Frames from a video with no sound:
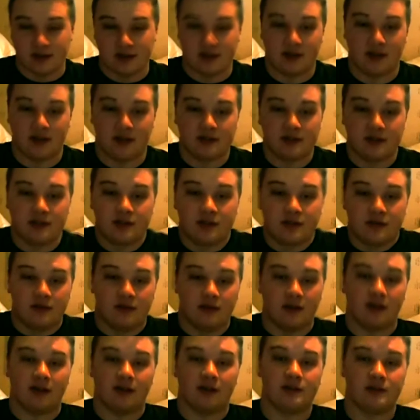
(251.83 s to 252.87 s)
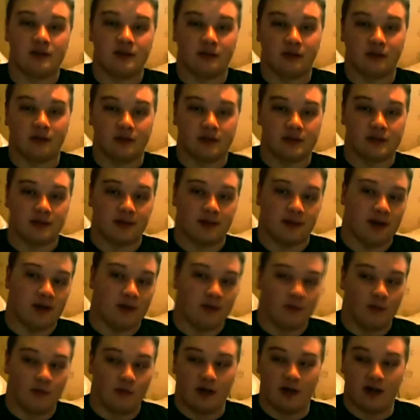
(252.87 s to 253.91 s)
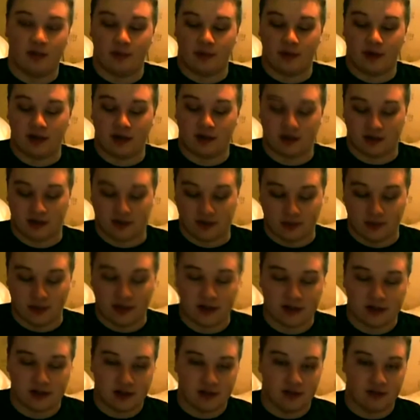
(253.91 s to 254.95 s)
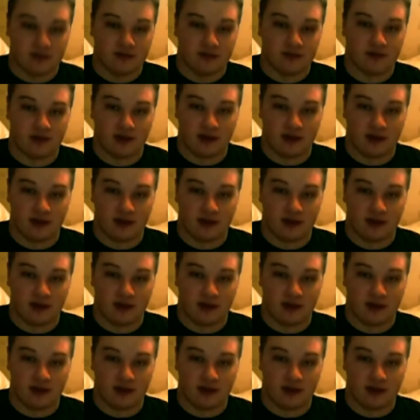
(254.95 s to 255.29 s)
and tons of tutorials going out, really big stuff.